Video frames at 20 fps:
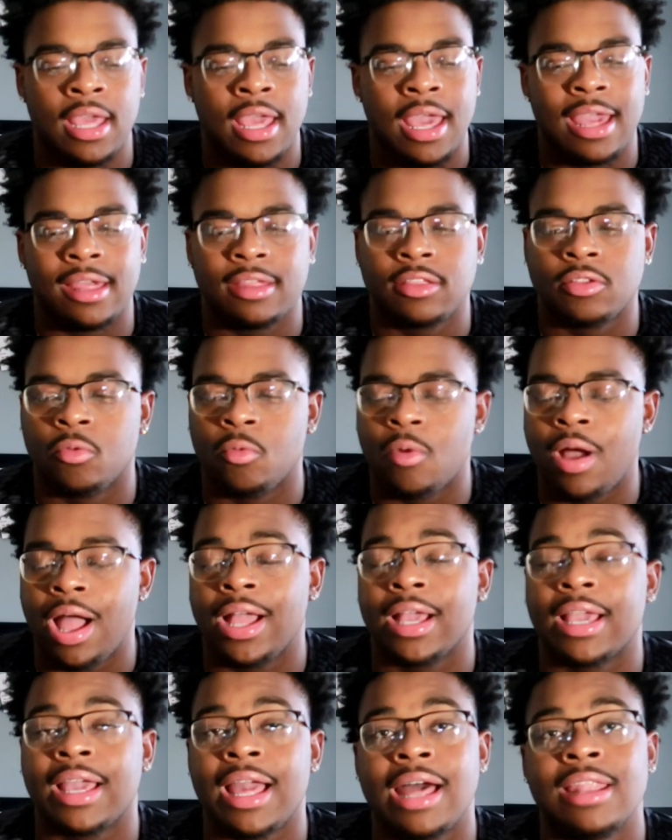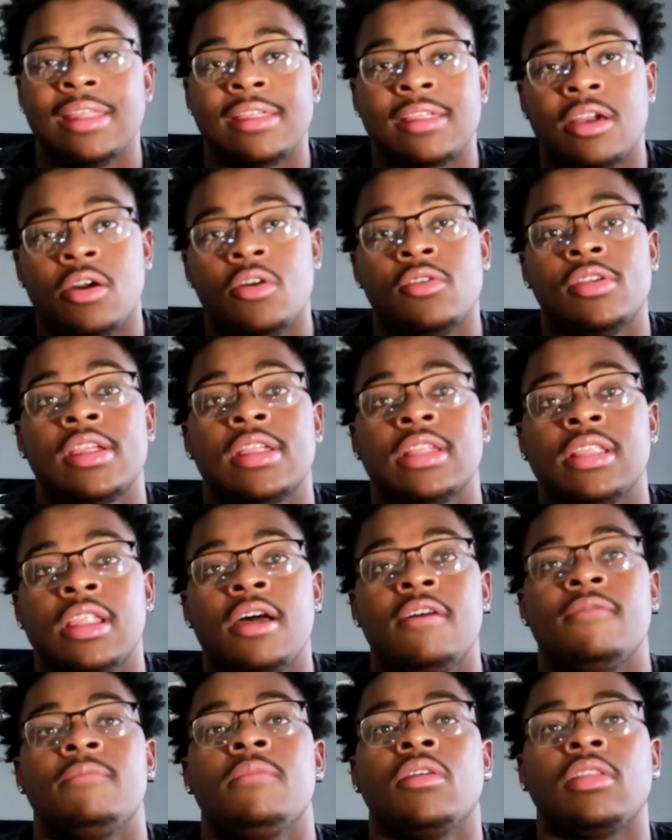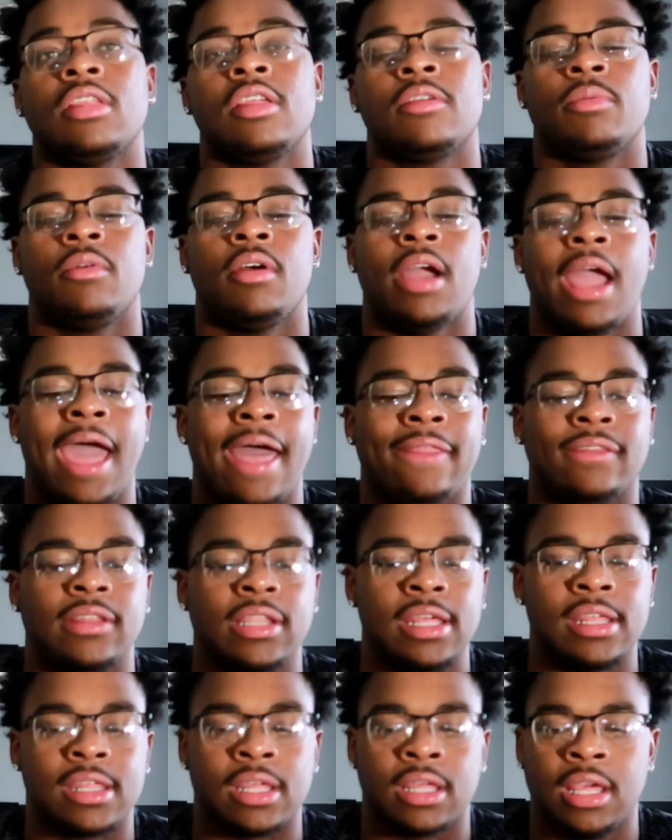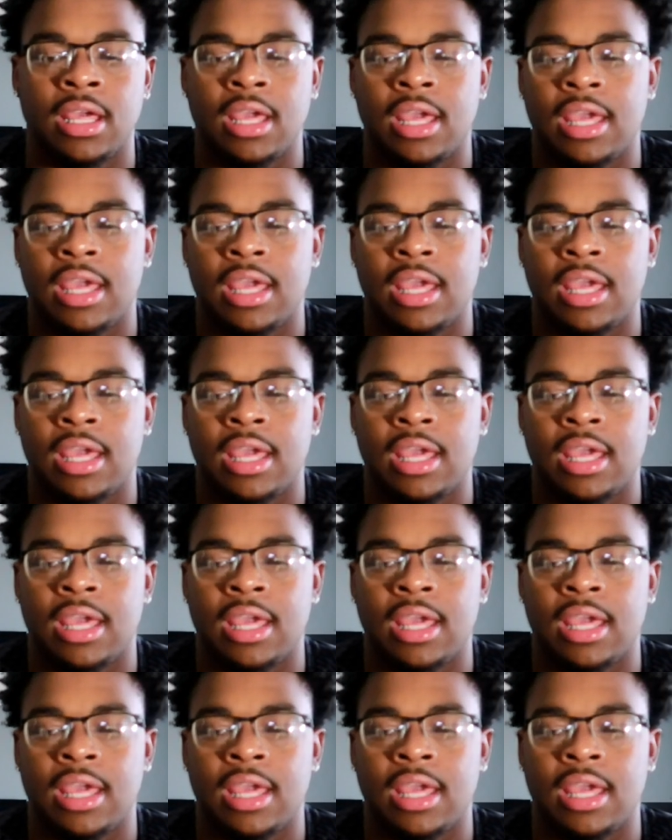as to why college coaches love multi-sport athletes